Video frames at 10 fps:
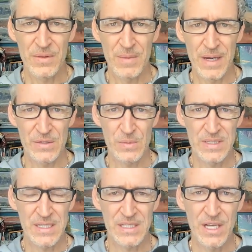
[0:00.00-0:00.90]
with the models
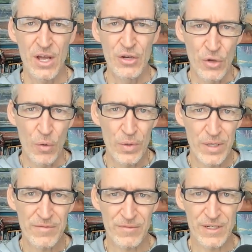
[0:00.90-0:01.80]
we teach.
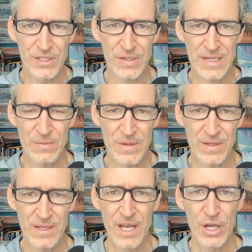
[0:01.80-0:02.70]
Don't get frustrated
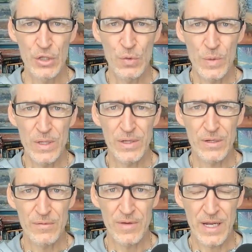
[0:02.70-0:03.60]
with it. You will
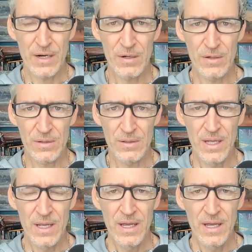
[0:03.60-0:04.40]
get over that hurdle.